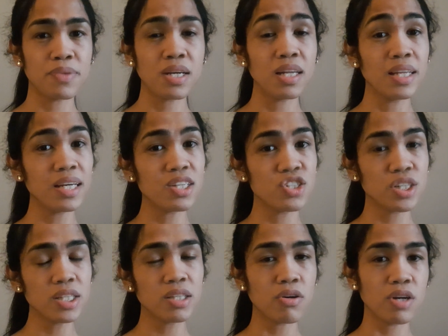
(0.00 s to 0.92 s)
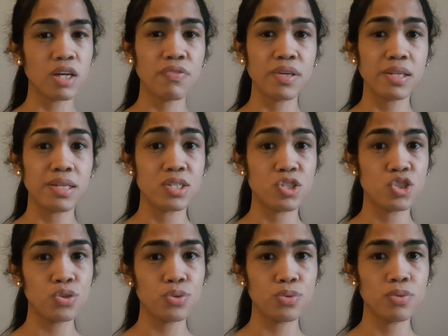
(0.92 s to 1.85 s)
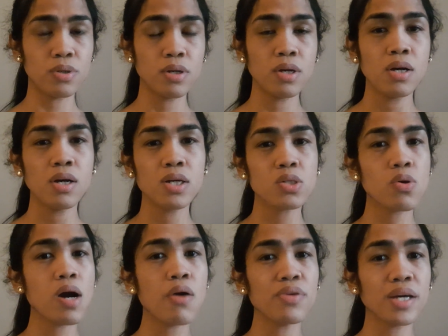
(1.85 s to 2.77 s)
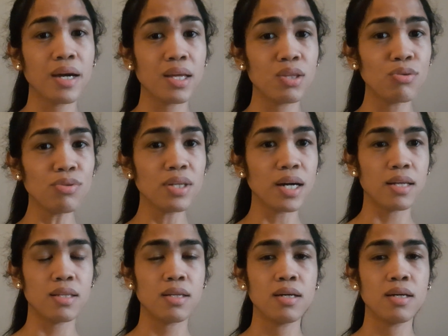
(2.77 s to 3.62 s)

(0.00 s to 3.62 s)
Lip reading: legit or if it is true. So how they can do that?